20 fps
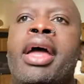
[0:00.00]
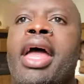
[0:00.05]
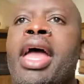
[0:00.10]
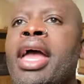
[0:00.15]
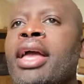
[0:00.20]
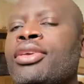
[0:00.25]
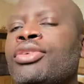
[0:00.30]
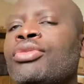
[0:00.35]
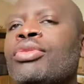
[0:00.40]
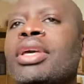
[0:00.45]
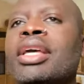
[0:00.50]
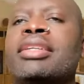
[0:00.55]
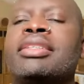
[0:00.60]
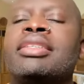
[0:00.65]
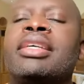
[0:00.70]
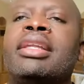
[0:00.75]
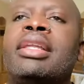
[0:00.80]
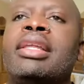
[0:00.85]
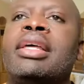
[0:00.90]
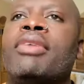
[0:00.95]
And you get
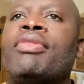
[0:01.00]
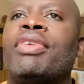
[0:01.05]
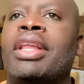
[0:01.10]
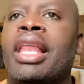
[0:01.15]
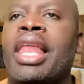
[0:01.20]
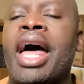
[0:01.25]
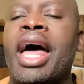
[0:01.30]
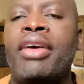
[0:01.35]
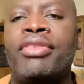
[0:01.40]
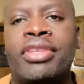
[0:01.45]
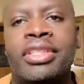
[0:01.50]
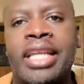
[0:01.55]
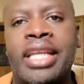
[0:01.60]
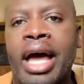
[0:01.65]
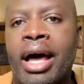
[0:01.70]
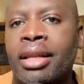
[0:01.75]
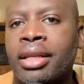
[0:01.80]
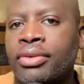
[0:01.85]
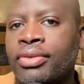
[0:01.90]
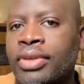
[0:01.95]
to live a
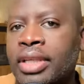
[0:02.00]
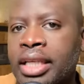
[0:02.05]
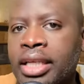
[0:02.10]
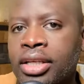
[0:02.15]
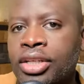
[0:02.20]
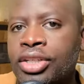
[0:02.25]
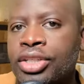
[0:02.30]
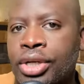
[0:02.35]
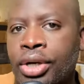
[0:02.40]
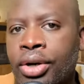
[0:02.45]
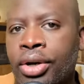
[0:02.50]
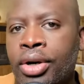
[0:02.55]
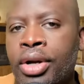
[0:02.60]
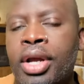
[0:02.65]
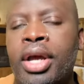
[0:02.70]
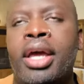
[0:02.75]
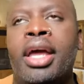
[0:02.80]
lifestyle of leisure.